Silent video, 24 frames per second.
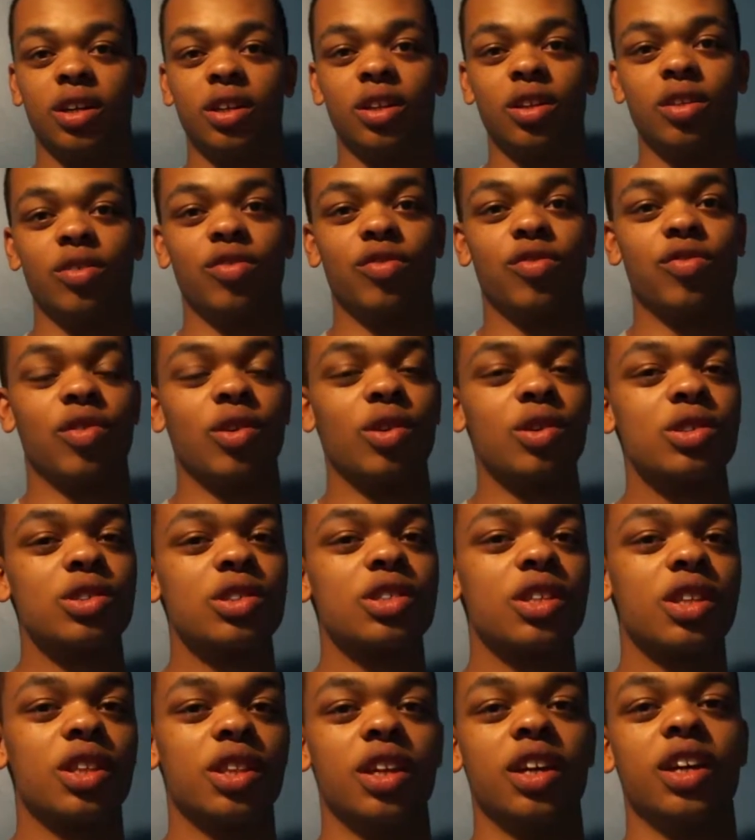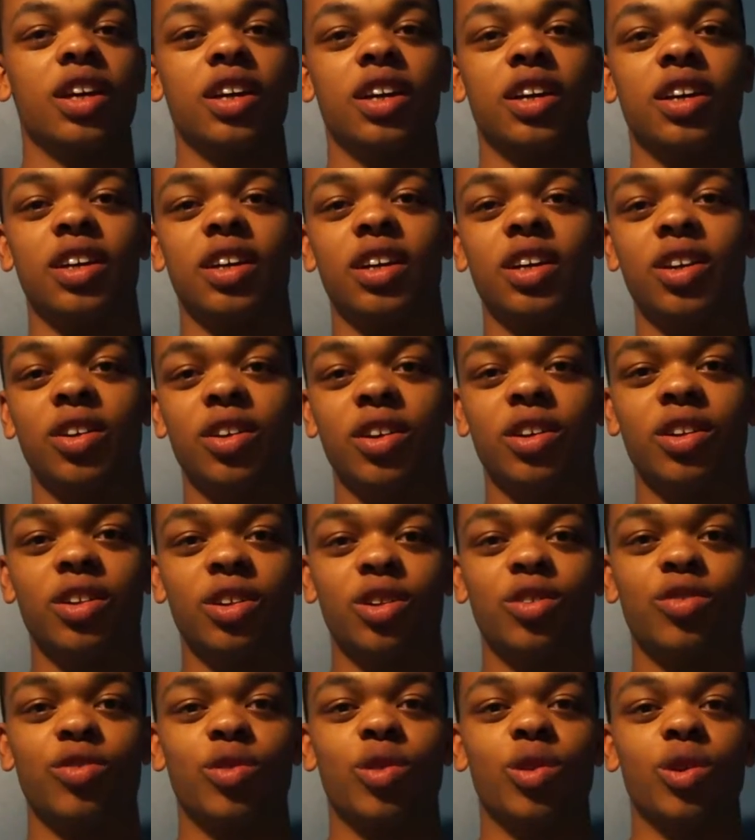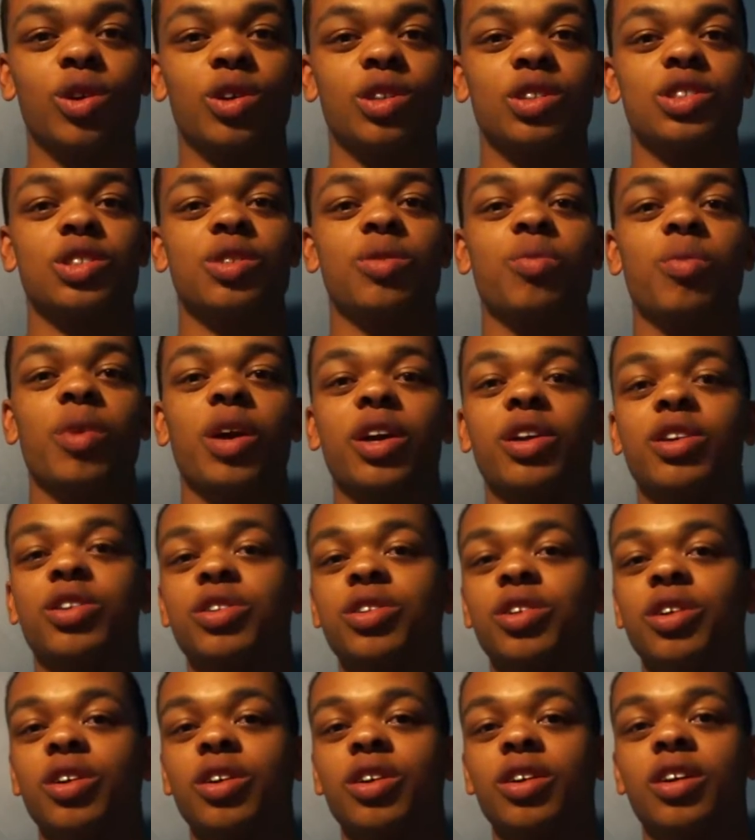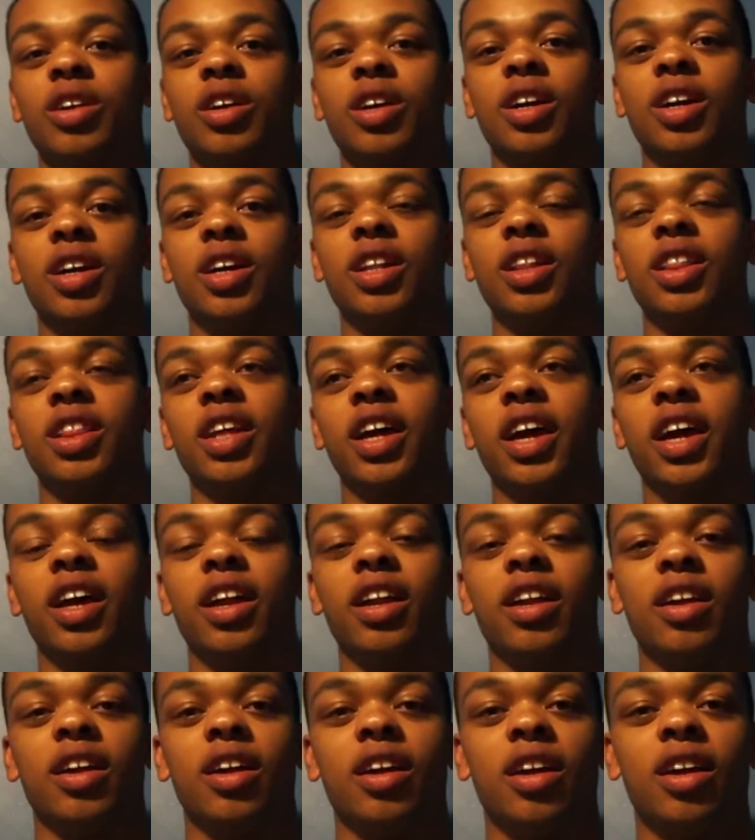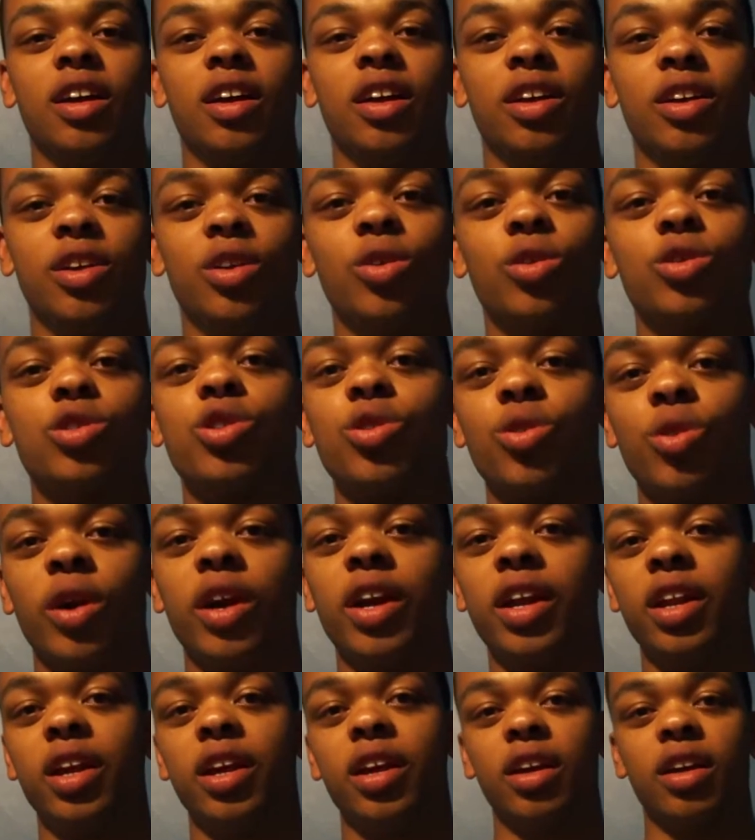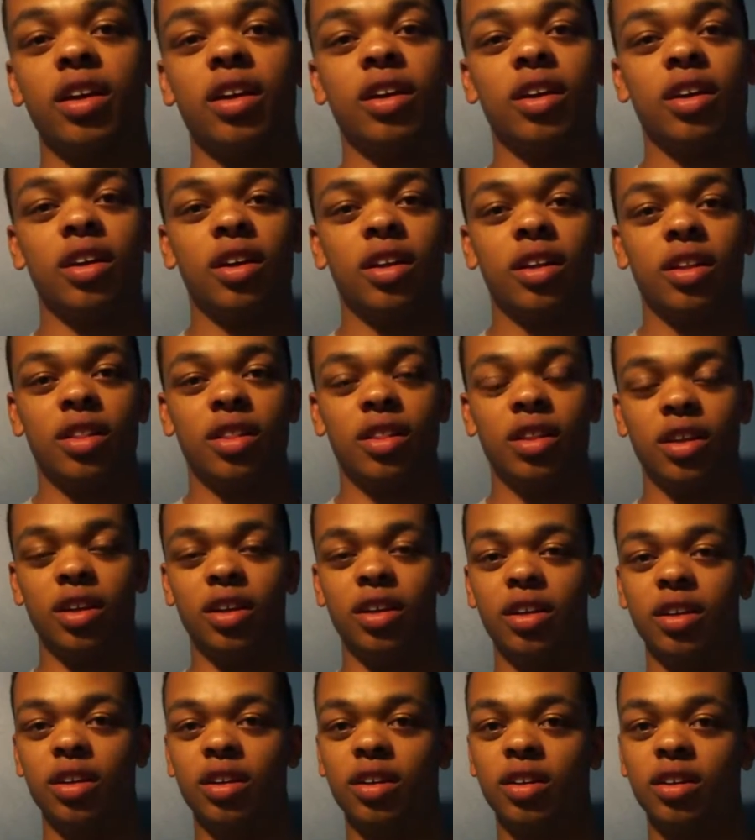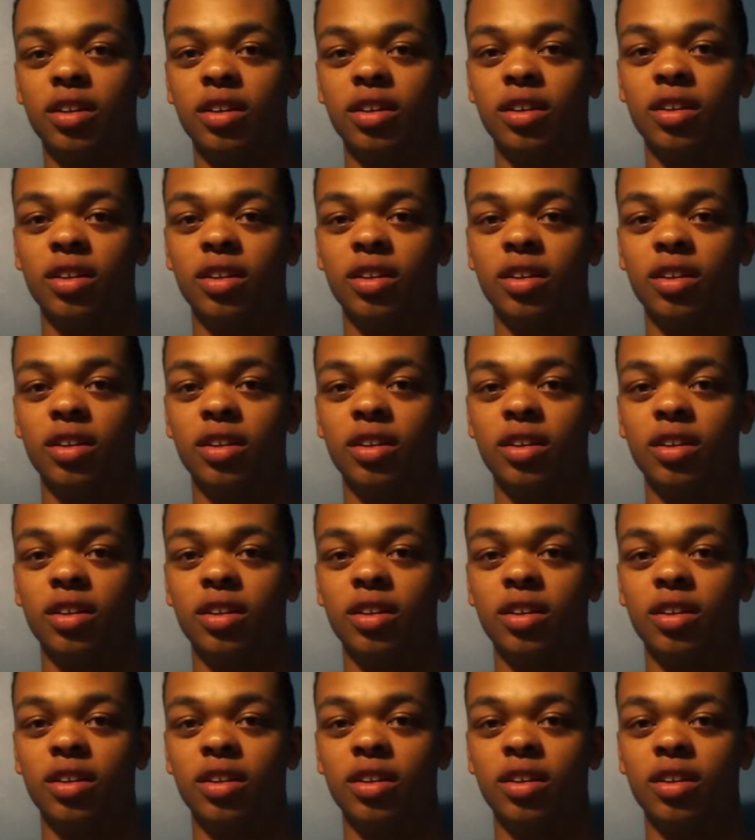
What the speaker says: the first thing you need to look for is to make sure that you're training the